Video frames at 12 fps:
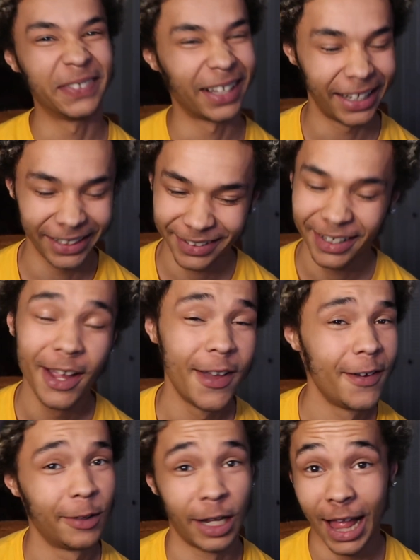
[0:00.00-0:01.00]
Like,
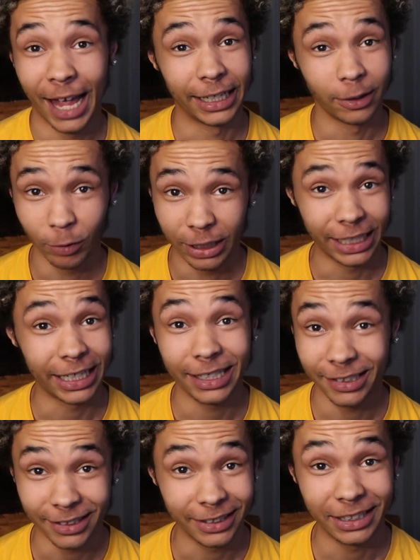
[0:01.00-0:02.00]
like
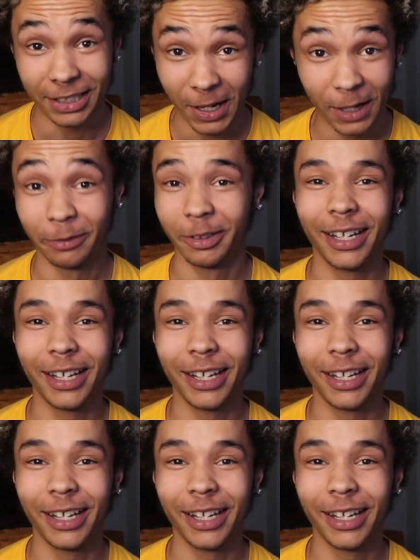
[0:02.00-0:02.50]
ridiculously tough.